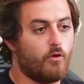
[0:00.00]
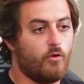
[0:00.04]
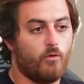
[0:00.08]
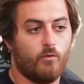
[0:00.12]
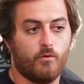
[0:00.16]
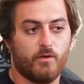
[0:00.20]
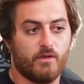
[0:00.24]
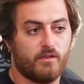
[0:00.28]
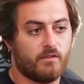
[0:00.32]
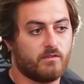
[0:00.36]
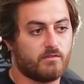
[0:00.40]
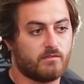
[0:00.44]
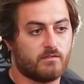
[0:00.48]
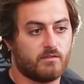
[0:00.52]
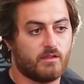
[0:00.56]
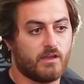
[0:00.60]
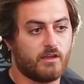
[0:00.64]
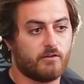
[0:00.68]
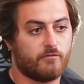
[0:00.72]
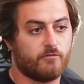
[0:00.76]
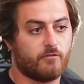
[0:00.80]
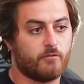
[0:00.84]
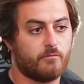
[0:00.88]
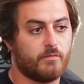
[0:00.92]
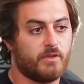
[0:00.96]
Were always
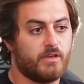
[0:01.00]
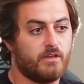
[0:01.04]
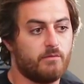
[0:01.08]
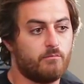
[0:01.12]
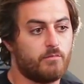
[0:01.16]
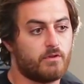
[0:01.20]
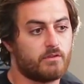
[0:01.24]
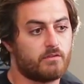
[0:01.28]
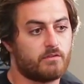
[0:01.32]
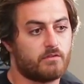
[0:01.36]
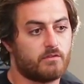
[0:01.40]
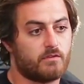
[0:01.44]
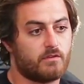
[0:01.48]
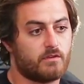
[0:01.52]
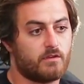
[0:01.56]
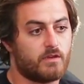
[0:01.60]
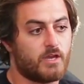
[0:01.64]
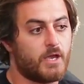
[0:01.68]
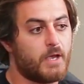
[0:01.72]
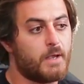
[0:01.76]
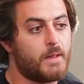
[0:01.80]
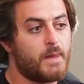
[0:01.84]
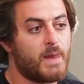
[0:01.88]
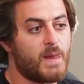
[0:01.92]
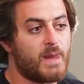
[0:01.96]
there for me, but
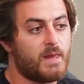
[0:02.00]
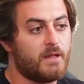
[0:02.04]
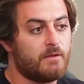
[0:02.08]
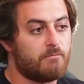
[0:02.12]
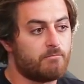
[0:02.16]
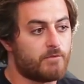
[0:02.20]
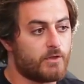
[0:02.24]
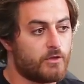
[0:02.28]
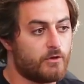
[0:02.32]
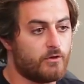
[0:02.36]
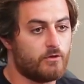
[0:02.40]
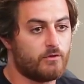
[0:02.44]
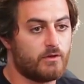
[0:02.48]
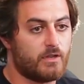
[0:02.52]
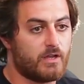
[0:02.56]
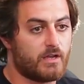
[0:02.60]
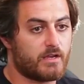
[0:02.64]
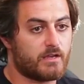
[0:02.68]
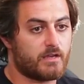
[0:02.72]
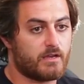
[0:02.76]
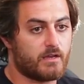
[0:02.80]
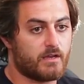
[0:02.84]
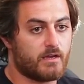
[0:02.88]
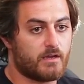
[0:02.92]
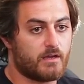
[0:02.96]
you know,
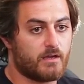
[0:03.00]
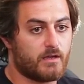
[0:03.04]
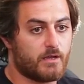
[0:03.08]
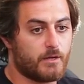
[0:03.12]
like